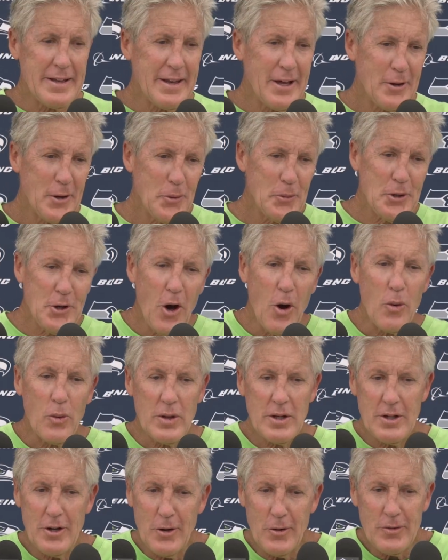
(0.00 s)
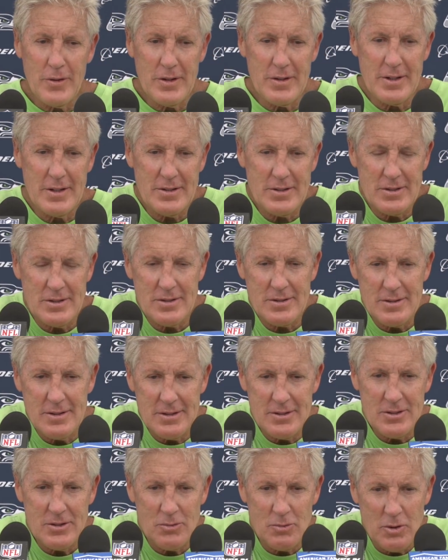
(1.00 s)
Now, here we go. You know, this
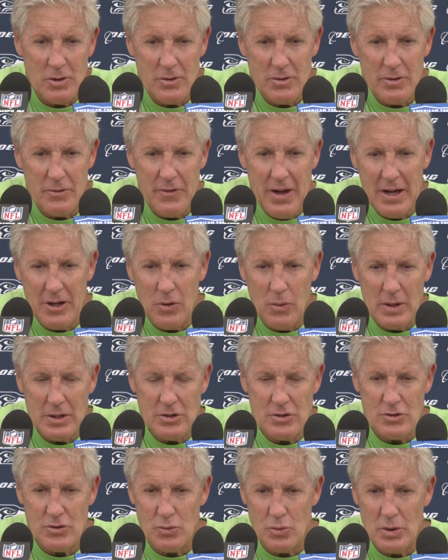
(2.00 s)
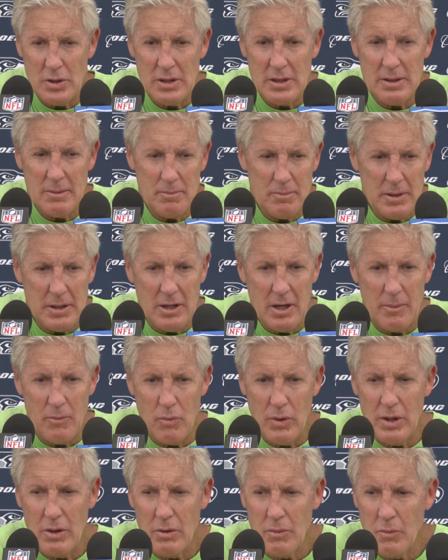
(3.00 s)
is where the evaluations really
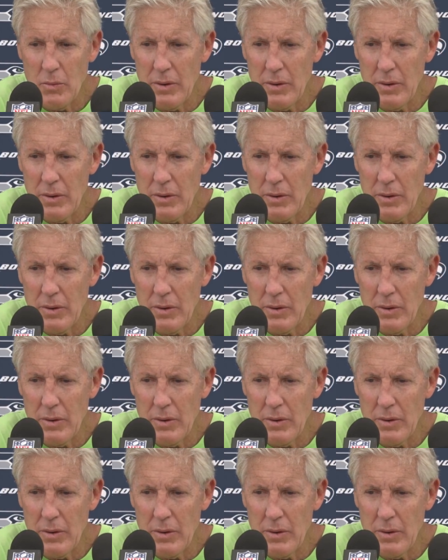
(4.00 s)
become real.